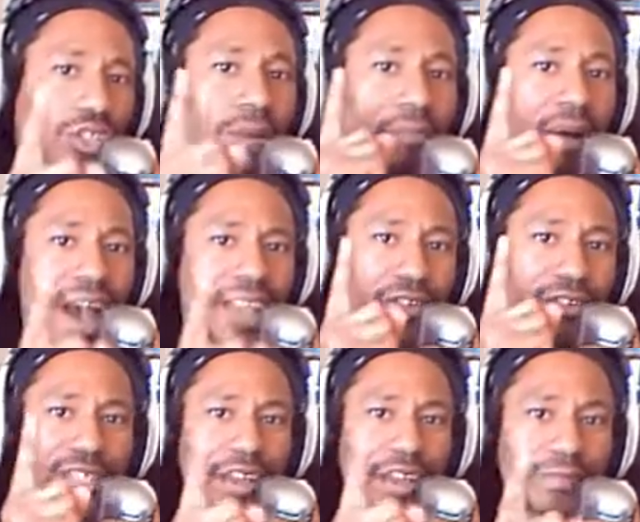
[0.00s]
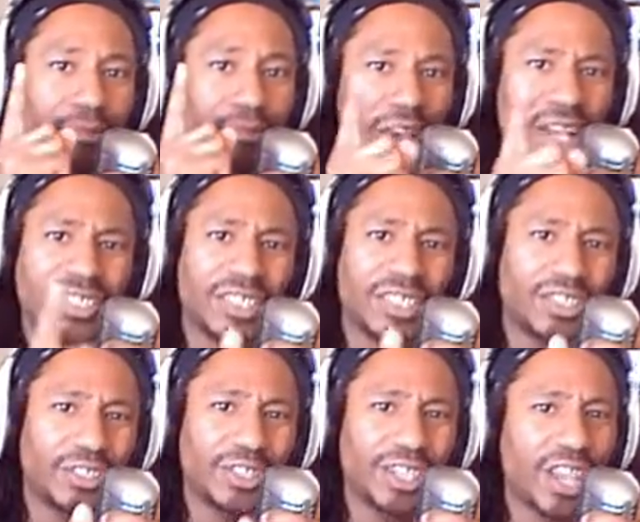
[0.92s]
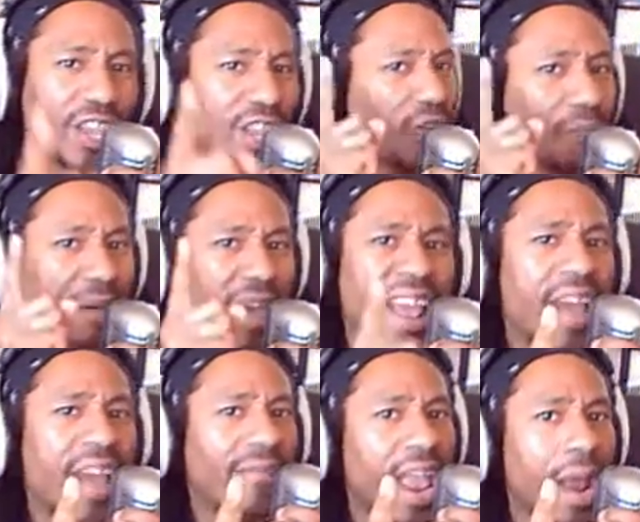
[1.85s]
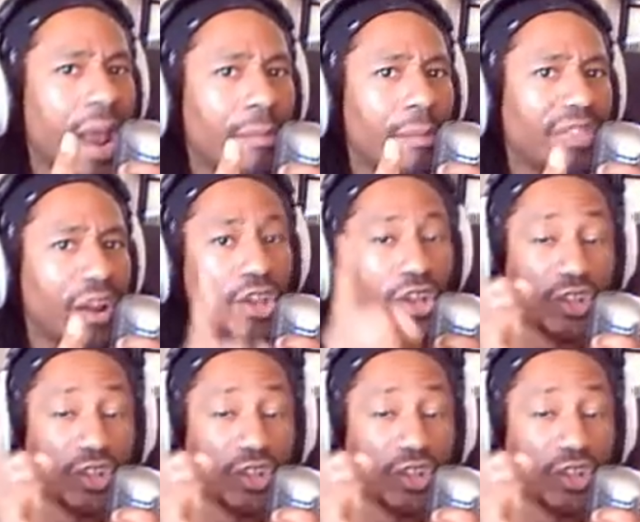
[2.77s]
to buy yourselves some prostitutes, you better have a camera there.